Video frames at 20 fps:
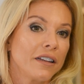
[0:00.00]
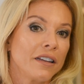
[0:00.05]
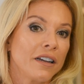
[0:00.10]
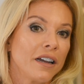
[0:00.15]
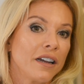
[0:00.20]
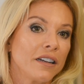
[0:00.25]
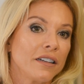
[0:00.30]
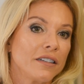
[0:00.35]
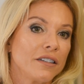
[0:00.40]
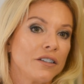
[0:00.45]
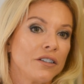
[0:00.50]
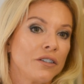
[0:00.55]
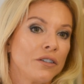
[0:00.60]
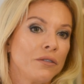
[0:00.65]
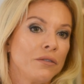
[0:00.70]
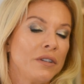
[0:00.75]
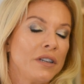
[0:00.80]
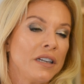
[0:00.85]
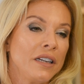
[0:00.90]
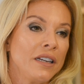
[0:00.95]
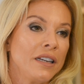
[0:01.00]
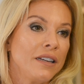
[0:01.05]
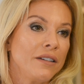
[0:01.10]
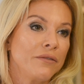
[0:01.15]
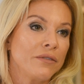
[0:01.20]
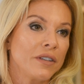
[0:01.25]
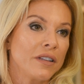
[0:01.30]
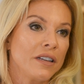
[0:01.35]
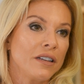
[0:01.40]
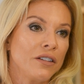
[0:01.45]
that you
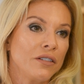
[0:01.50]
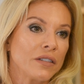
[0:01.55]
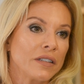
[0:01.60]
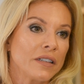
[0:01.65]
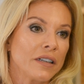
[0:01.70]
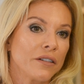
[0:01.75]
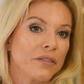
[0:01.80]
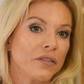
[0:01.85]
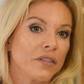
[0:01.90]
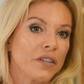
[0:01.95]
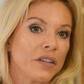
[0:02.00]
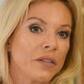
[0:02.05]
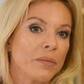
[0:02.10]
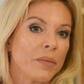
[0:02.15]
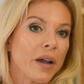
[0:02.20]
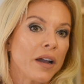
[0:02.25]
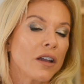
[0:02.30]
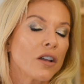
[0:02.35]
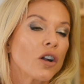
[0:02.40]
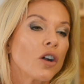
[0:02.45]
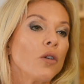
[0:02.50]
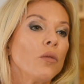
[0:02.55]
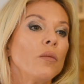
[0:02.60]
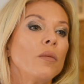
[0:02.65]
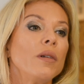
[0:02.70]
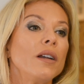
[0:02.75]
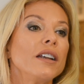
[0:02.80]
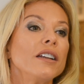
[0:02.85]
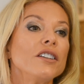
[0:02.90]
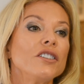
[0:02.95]
need within yourself is by
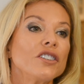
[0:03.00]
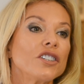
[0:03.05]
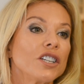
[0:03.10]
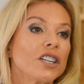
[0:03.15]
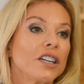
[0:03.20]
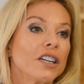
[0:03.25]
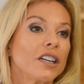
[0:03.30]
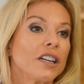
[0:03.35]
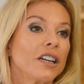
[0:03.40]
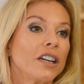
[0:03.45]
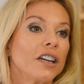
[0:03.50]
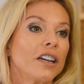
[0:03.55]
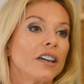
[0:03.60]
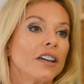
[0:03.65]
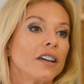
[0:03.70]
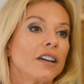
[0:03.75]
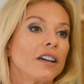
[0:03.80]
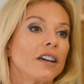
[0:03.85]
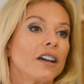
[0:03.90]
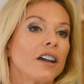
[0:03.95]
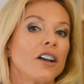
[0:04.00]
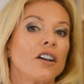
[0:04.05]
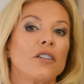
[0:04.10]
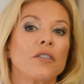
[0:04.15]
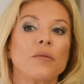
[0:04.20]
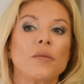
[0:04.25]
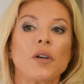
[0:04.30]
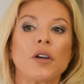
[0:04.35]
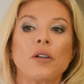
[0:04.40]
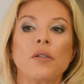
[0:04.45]
completing
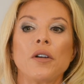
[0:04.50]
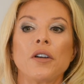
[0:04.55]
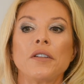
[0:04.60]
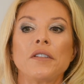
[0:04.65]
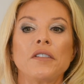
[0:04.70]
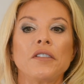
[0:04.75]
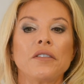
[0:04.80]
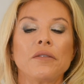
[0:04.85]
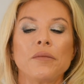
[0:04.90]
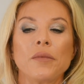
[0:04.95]
a